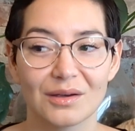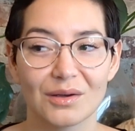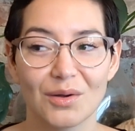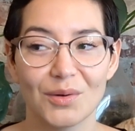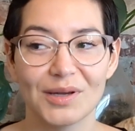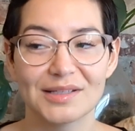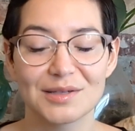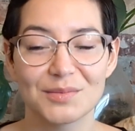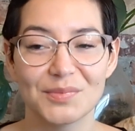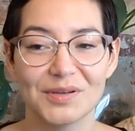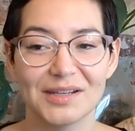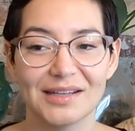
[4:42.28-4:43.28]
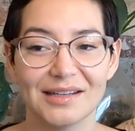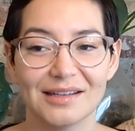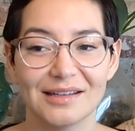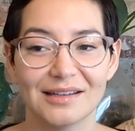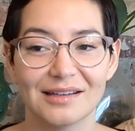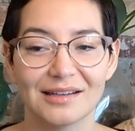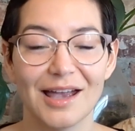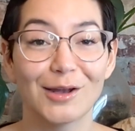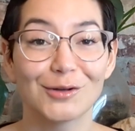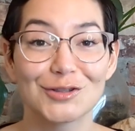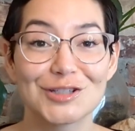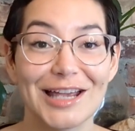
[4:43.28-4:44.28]
going to be
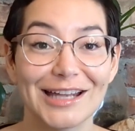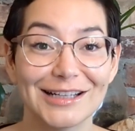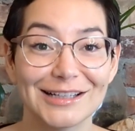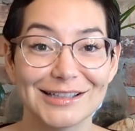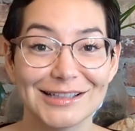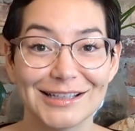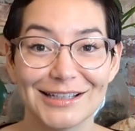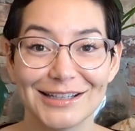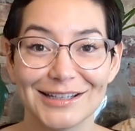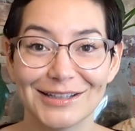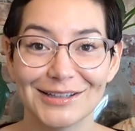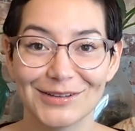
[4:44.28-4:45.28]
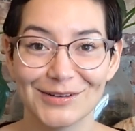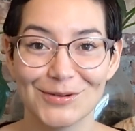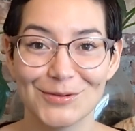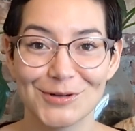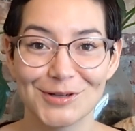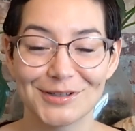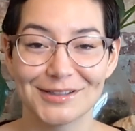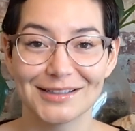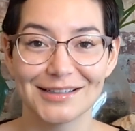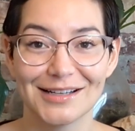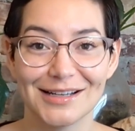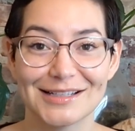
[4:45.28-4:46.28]
energetically or
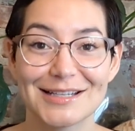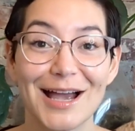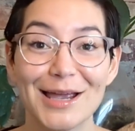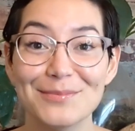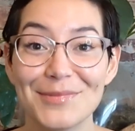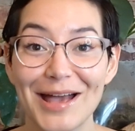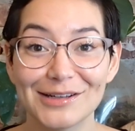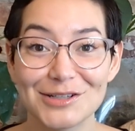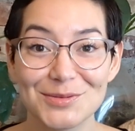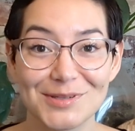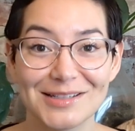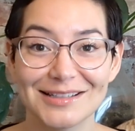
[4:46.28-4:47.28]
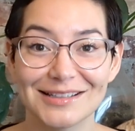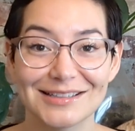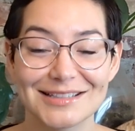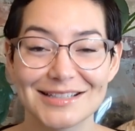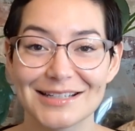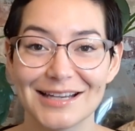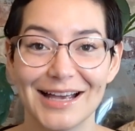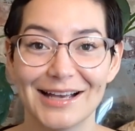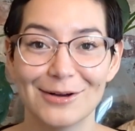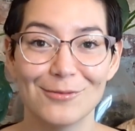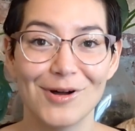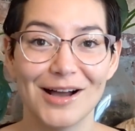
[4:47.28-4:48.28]
time management
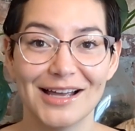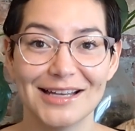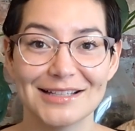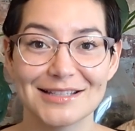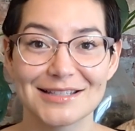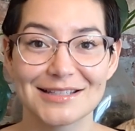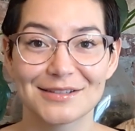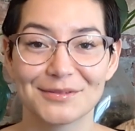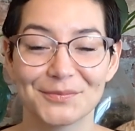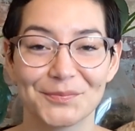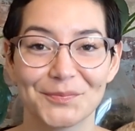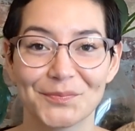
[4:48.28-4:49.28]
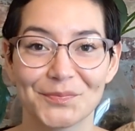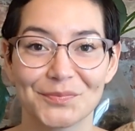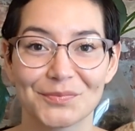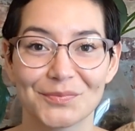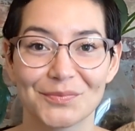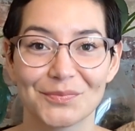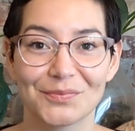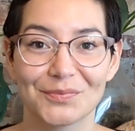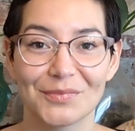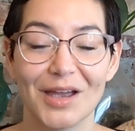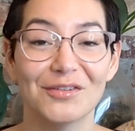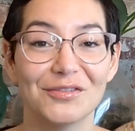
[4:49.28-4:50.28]
uh, wise
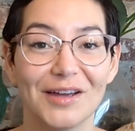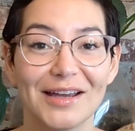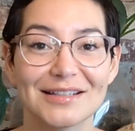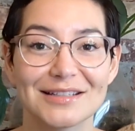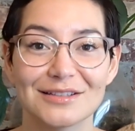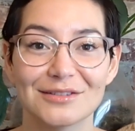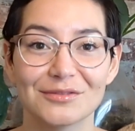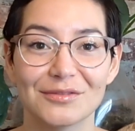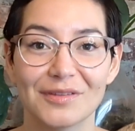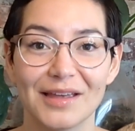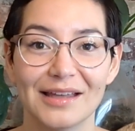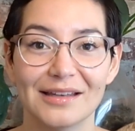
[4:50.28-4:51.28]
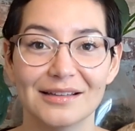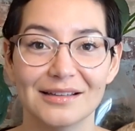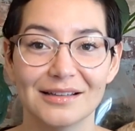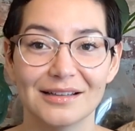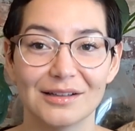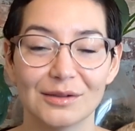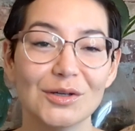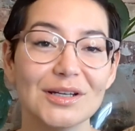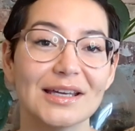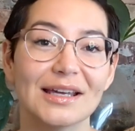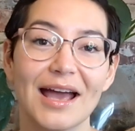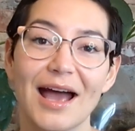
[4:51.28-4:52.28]
effective, then look
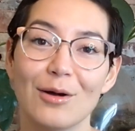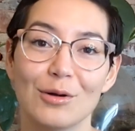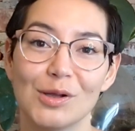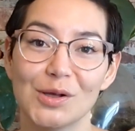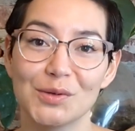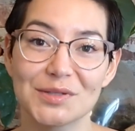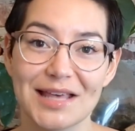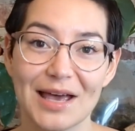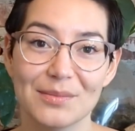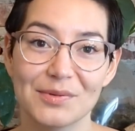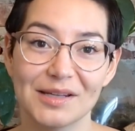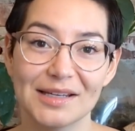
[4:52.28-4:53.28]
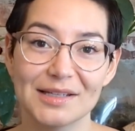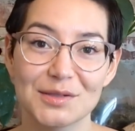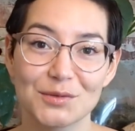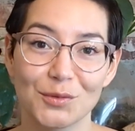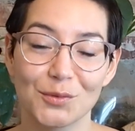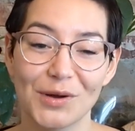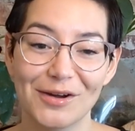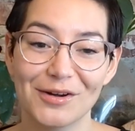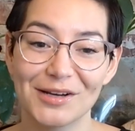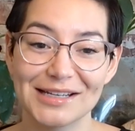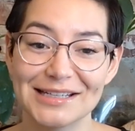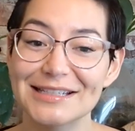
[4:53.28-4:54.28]
at how close that place or where
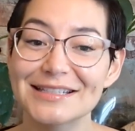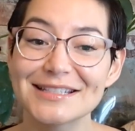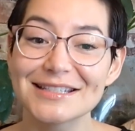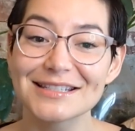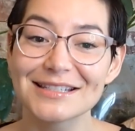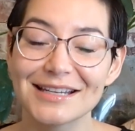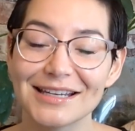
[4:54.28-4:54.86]
it is